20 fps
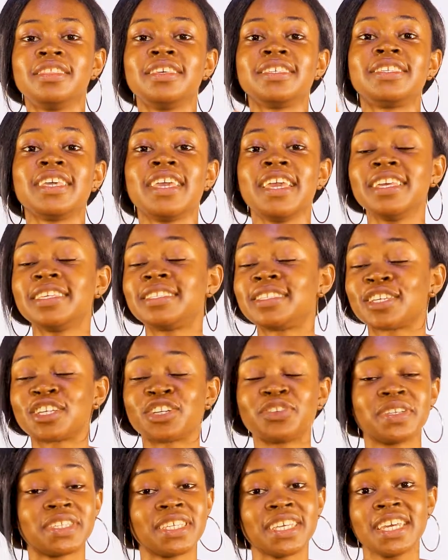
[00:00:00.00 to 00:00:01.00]
This
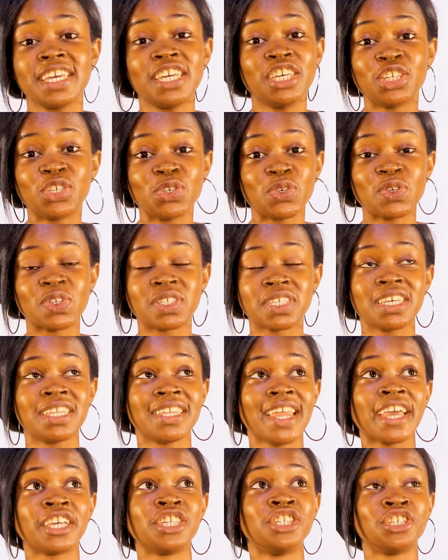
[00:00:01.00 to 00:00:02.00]
insecurity issues in
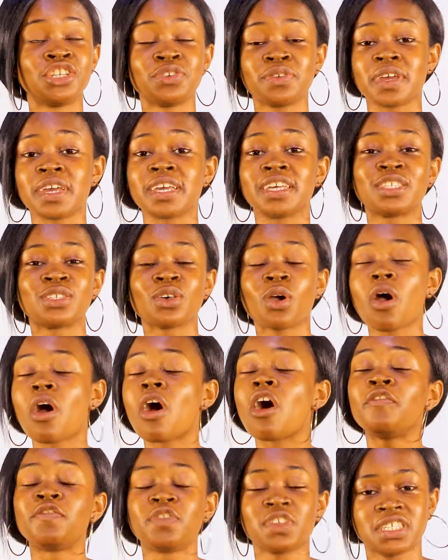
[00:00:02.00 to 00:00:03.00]
Nigeria is
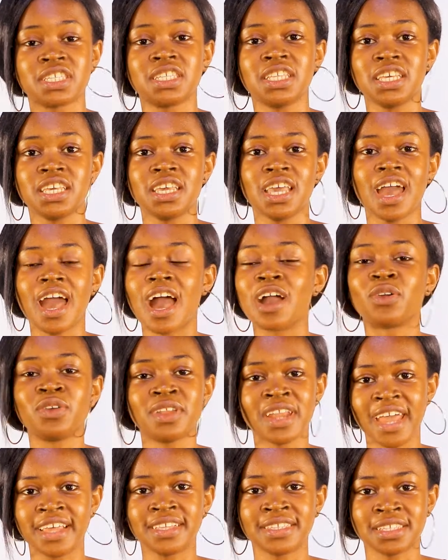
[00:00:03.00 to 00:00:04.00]
obviously
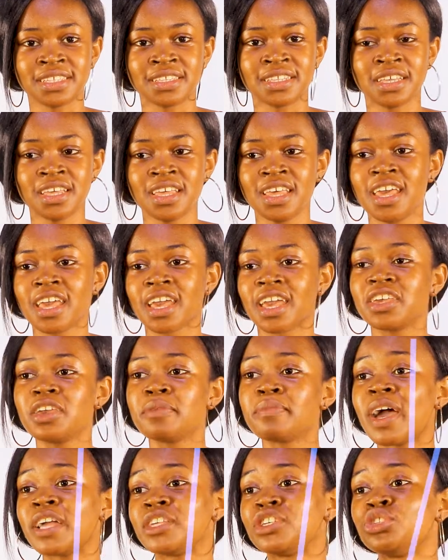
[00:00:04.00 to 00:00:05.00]
agonizing. Can you
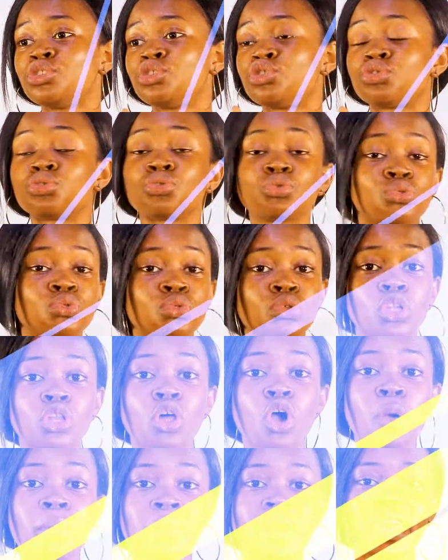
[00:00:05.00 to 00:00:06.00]
imagine two
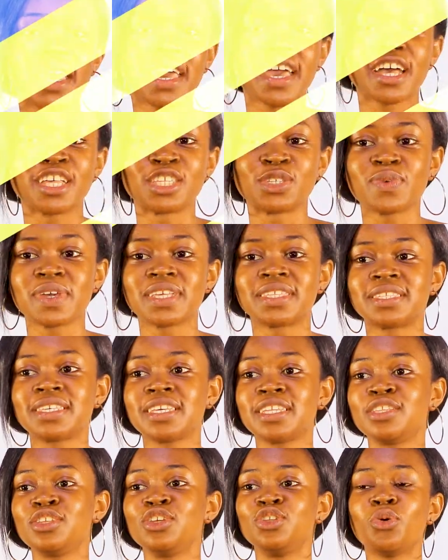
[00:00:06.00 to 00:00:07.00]
lawmakers were
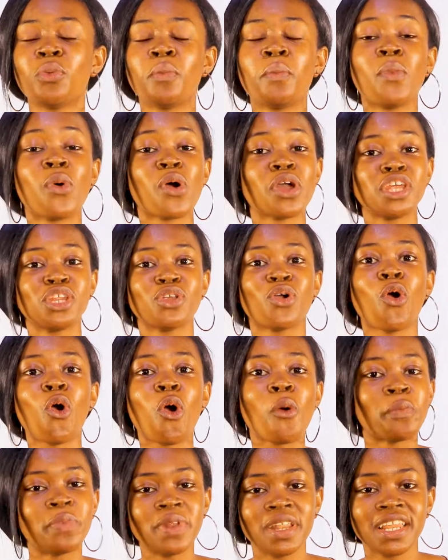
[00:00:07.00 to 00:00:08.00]
seen, you know, mourning
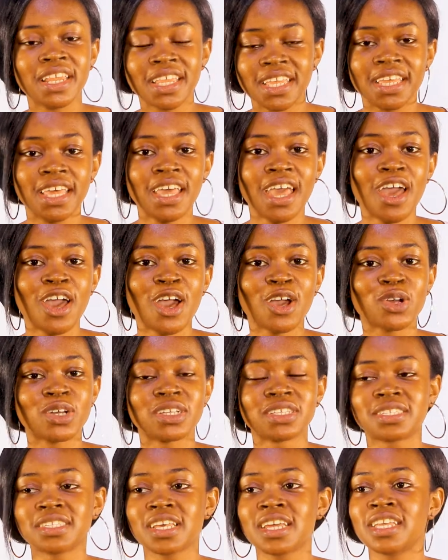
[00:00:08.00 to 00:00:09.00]
openly
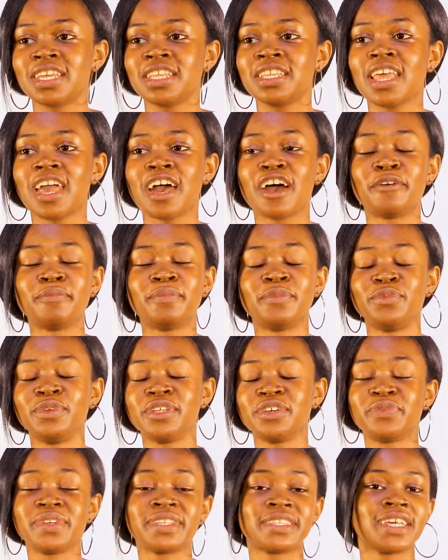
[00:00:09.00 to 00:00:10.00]
concerning
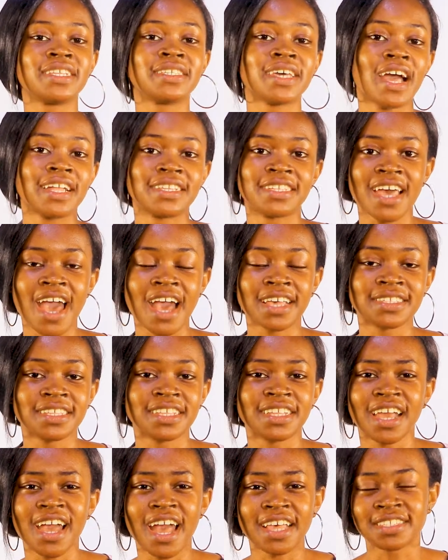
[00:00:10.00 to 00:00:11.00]
the recent attacks
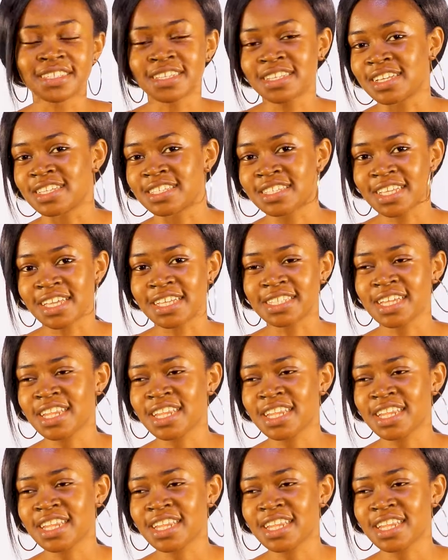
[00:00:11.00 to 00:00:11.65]
in Katsina State?